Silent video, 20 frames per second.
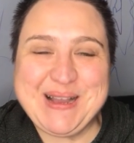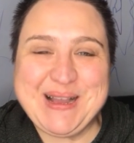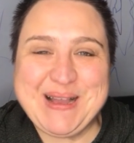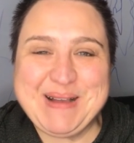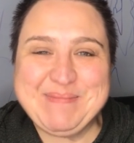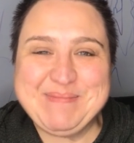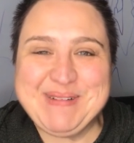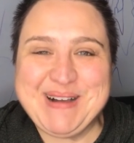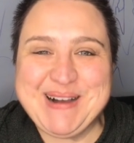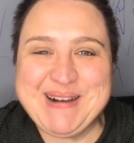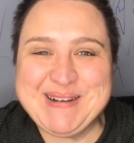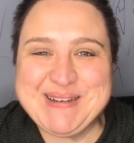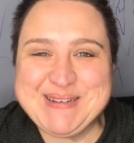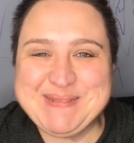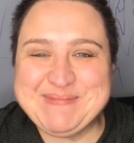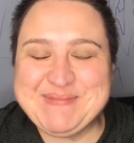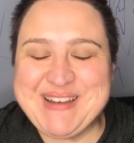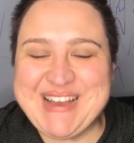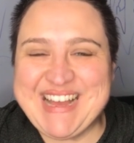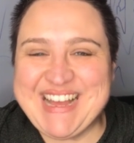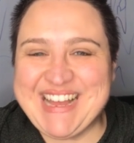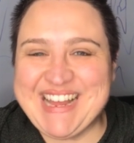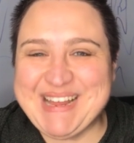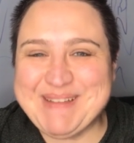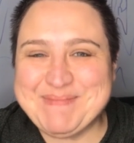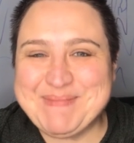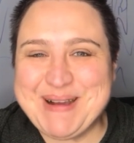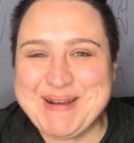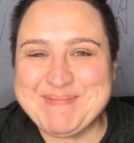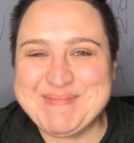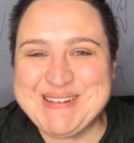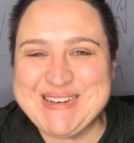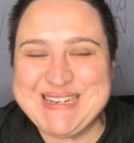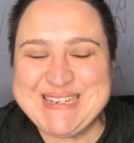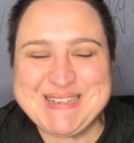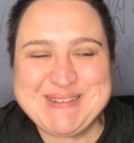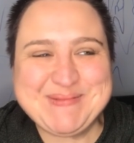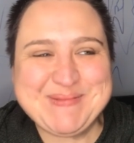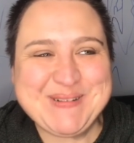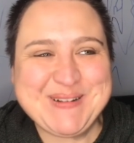about my
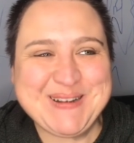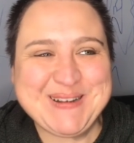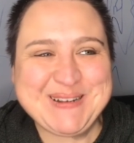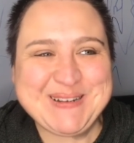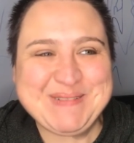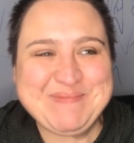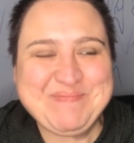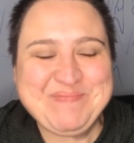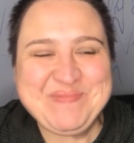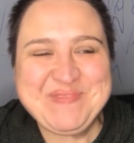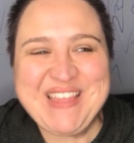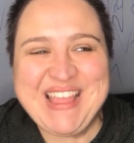published work.